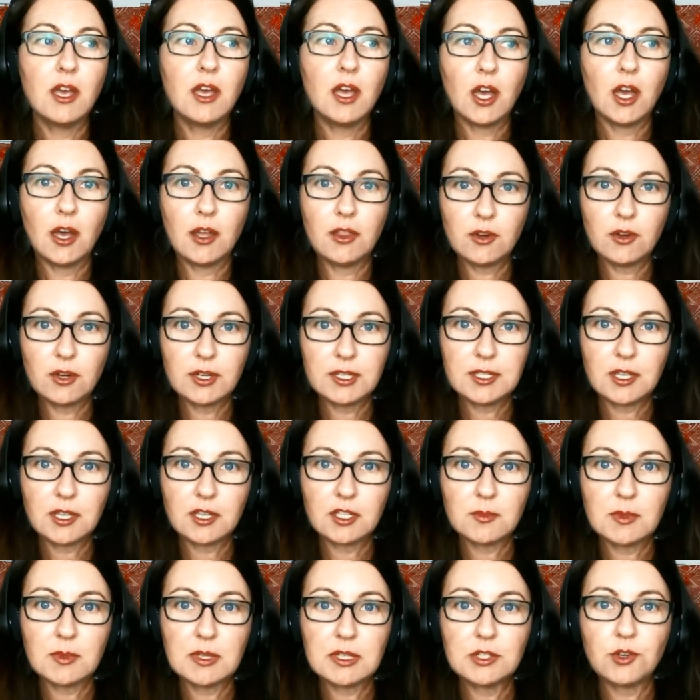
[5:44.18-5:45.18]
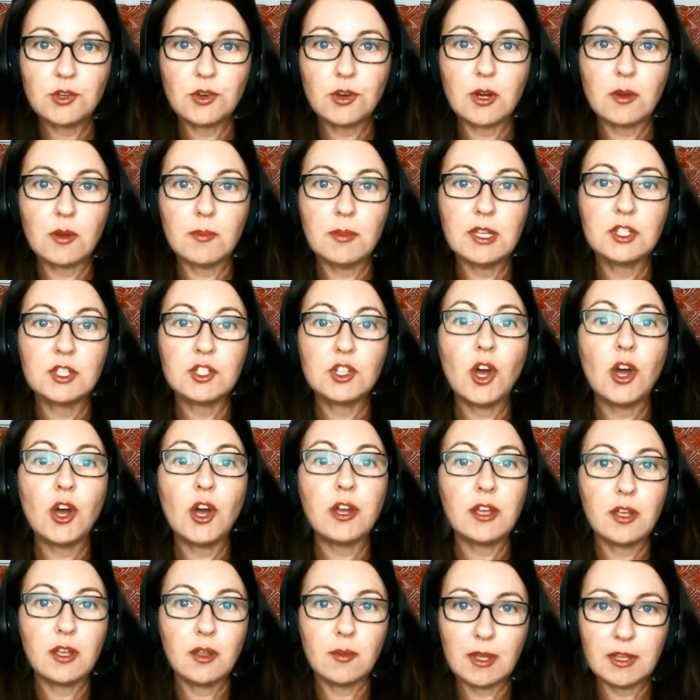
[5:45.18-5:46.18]
Other assessments you're going to be
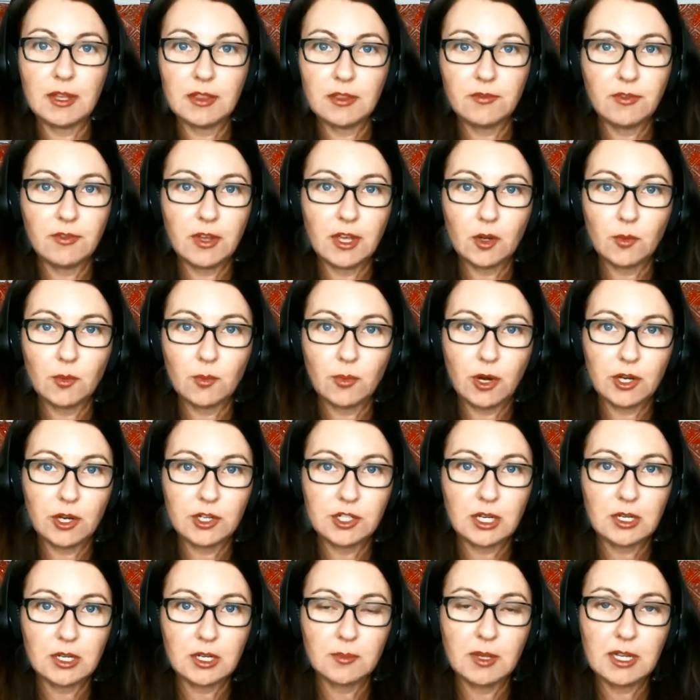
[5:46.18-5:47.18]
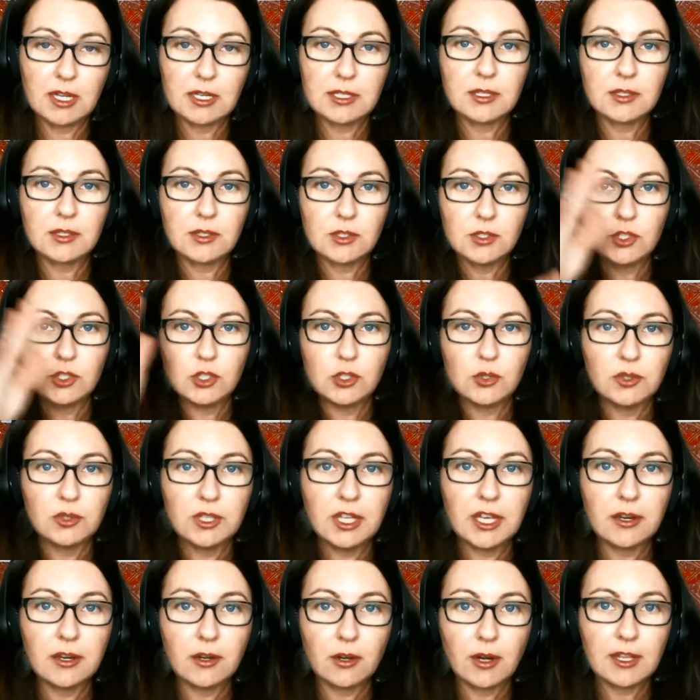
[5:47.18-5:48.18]
talking about the final project because it's due
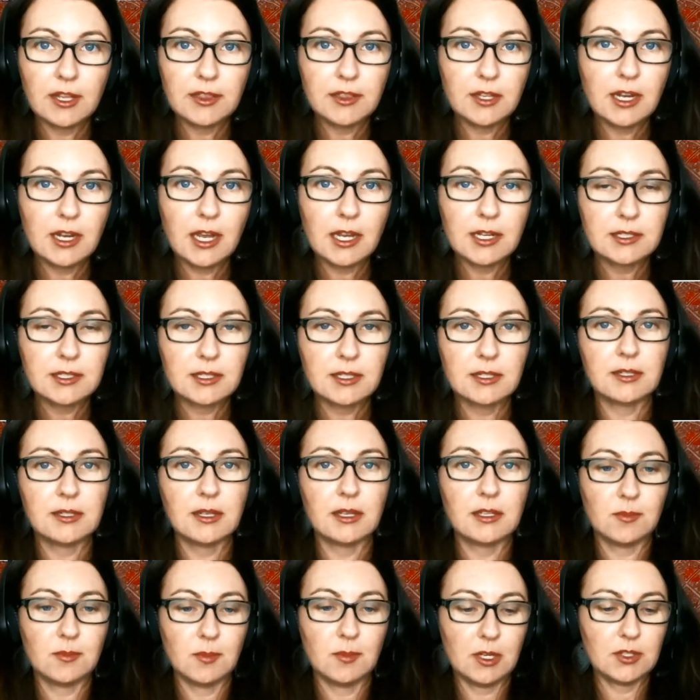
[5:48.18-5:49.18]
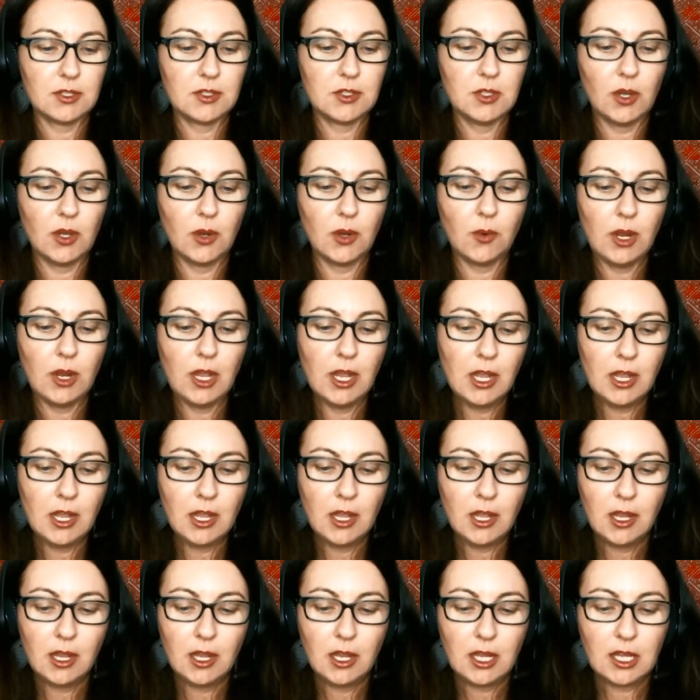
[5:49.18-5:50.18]
later at the next assessment. So
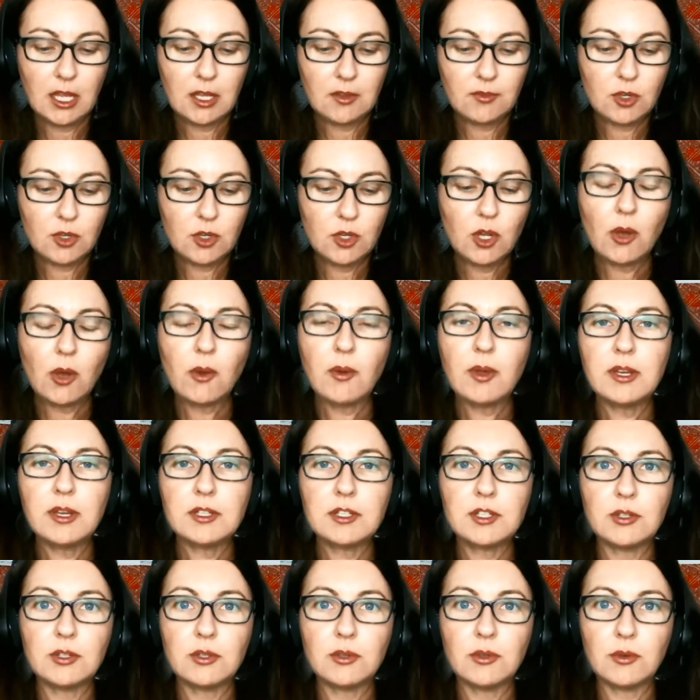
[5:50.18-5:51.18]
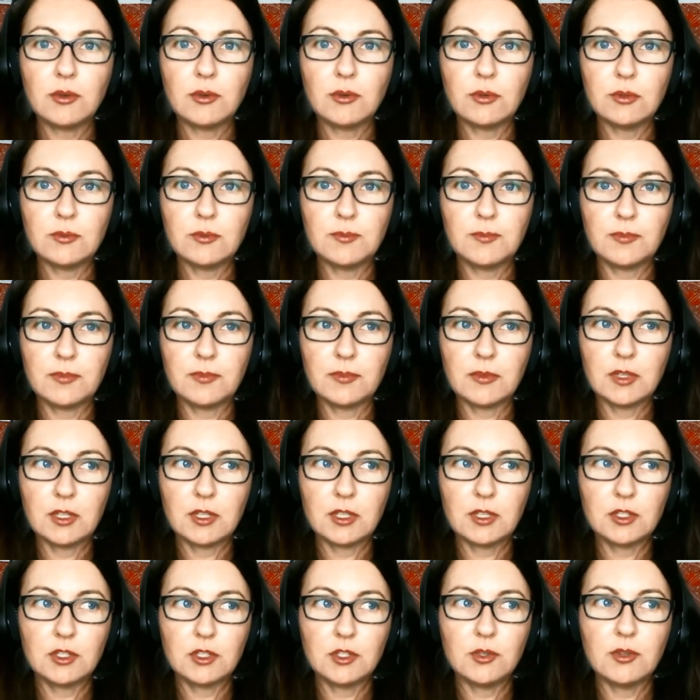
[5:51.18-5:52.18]
if you're going to
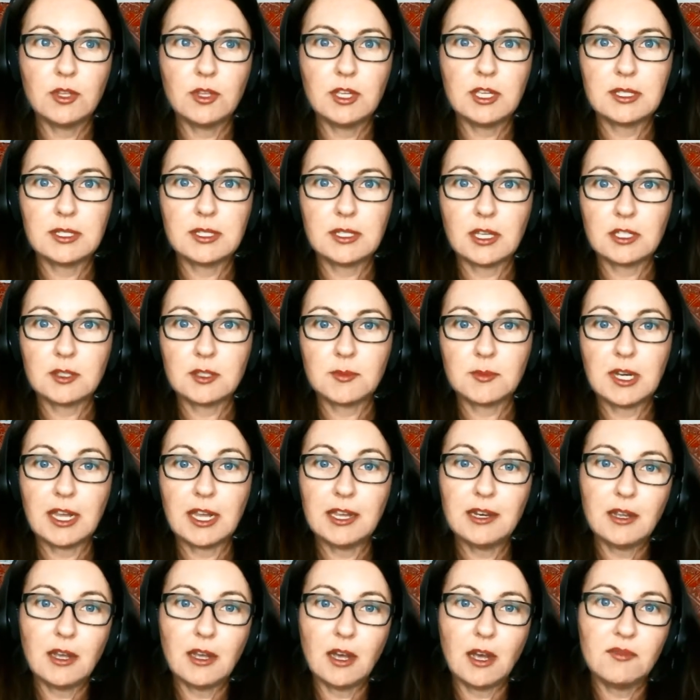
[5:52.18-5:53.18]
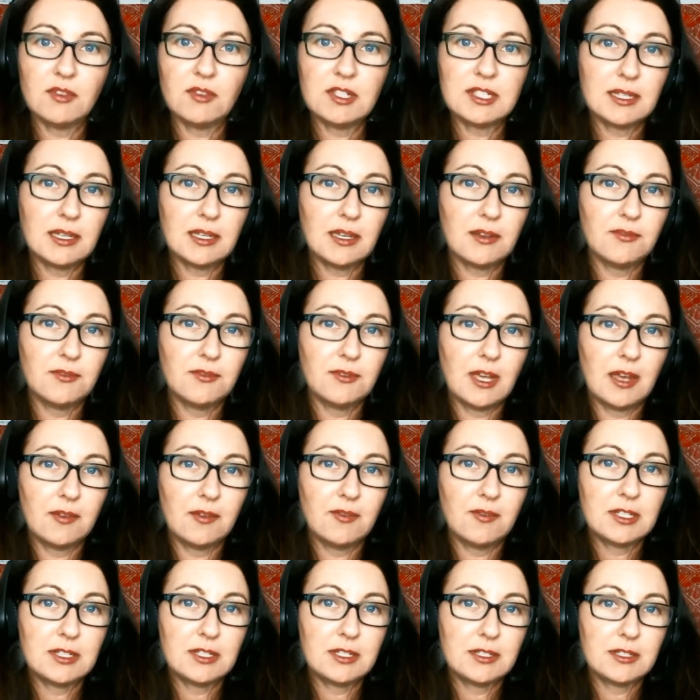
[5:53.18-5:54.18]
do the assessment,
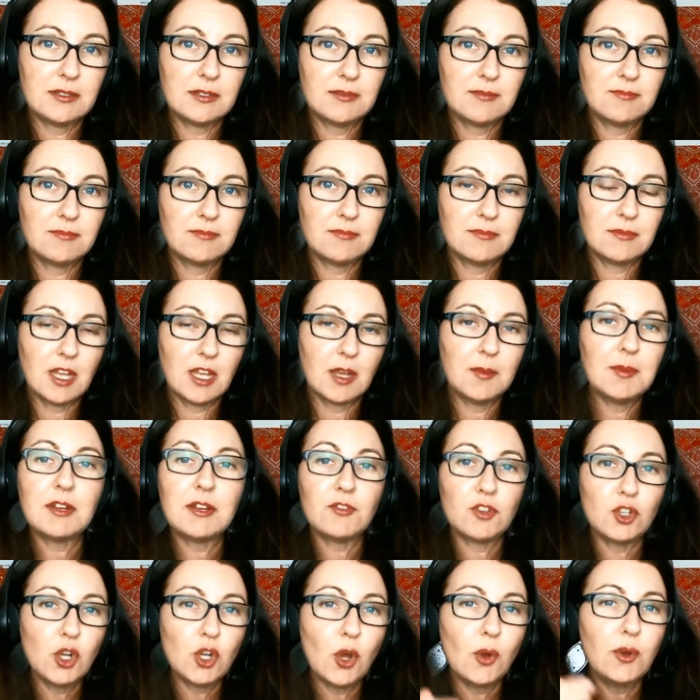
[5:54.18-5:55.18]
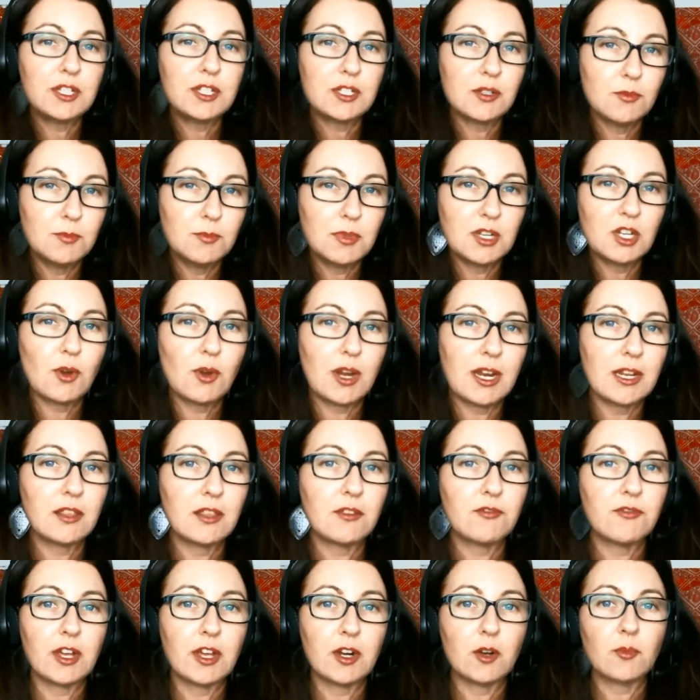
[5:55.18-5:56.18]
if you're going to be grading the
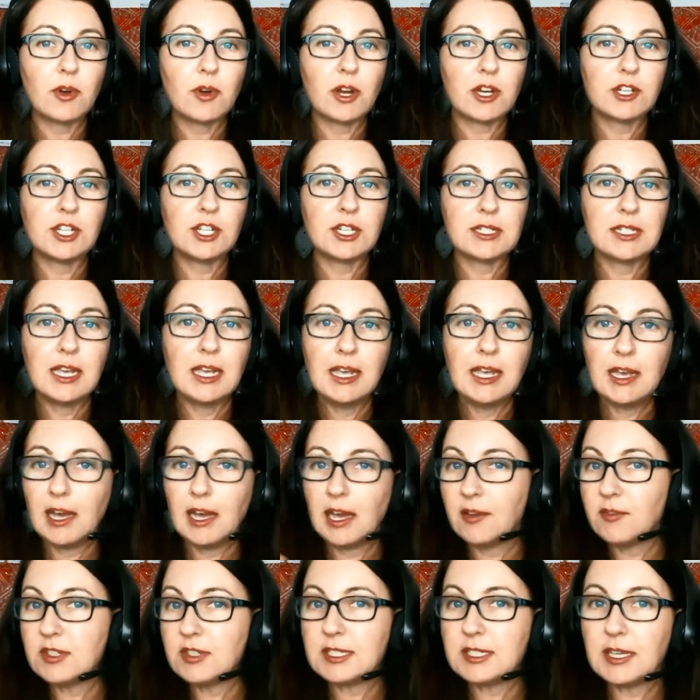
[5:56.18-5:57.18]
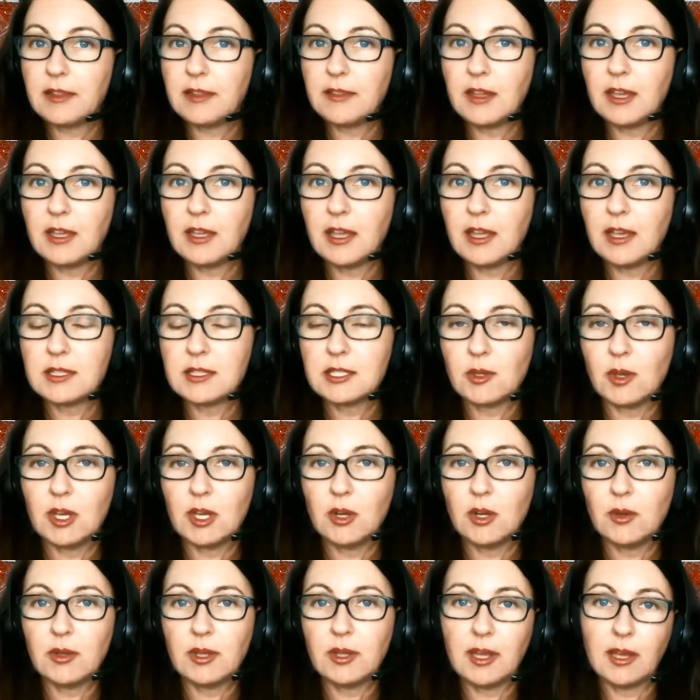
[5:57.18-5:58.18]
final project, I haven't done that yet, so I
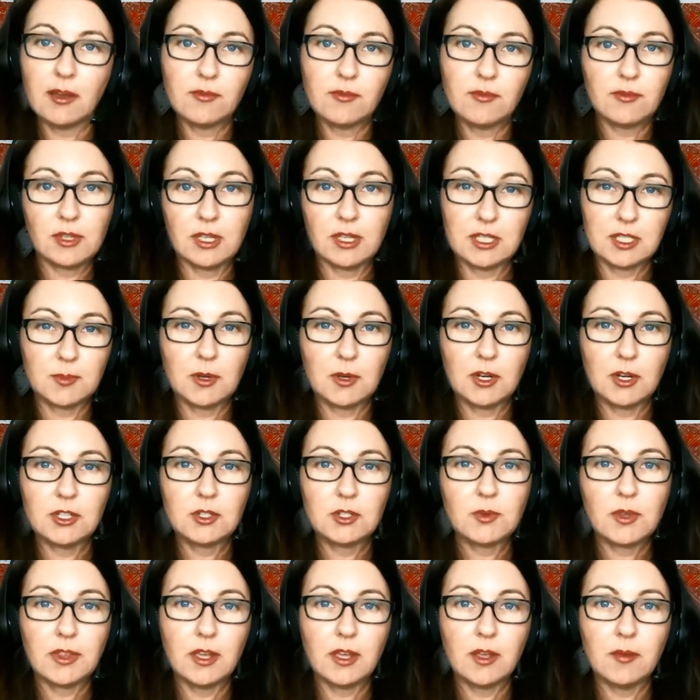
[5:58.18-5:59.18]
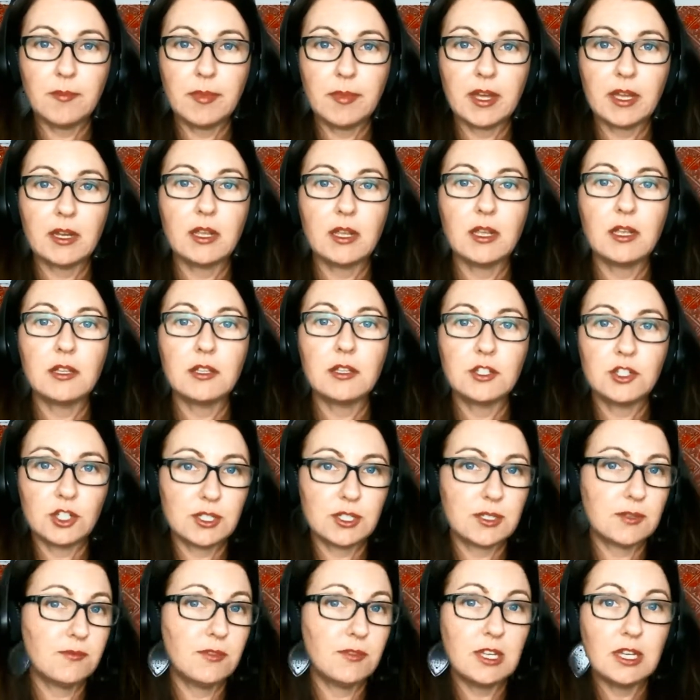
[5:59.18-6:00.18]
don't have experience with it, but
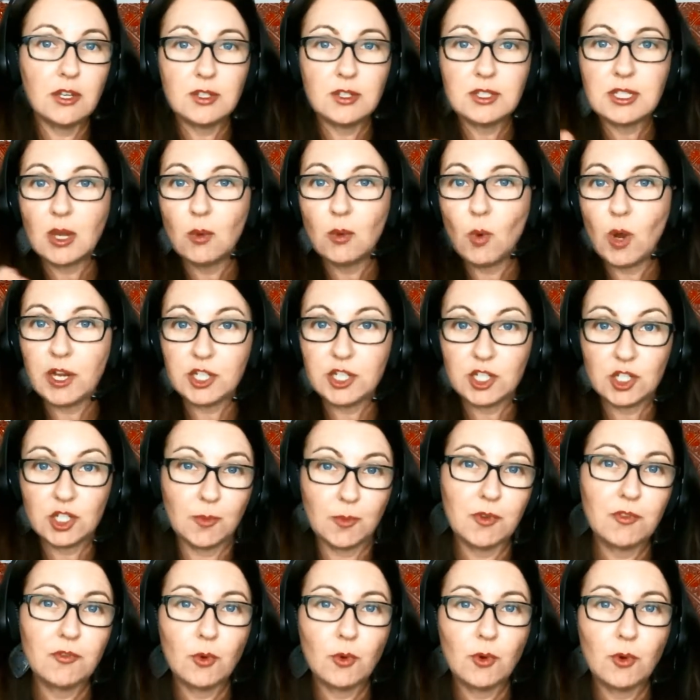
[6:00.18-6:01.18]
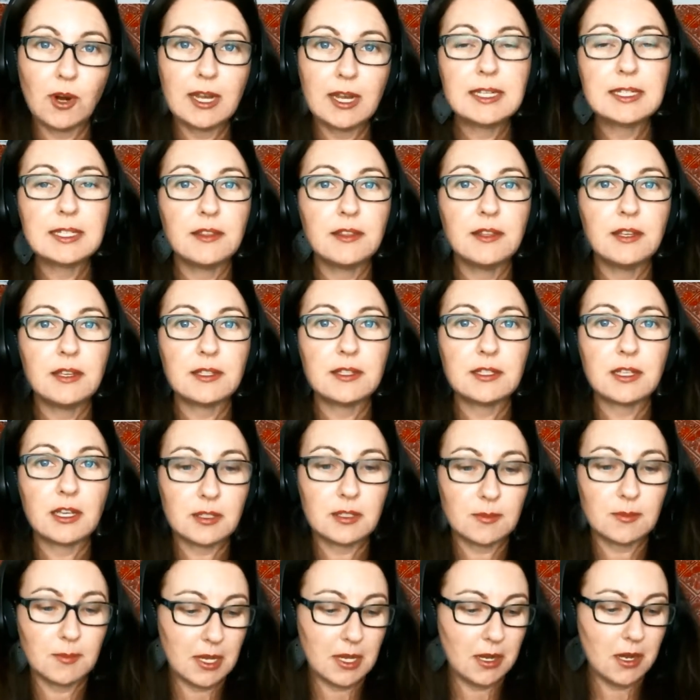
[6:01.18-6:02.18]
just videos I watched before I did the
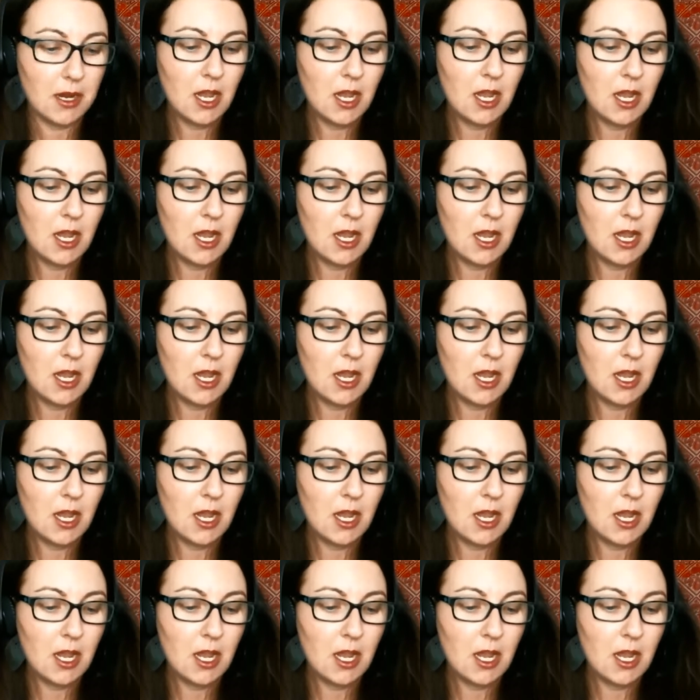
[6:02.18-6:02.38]
assessment,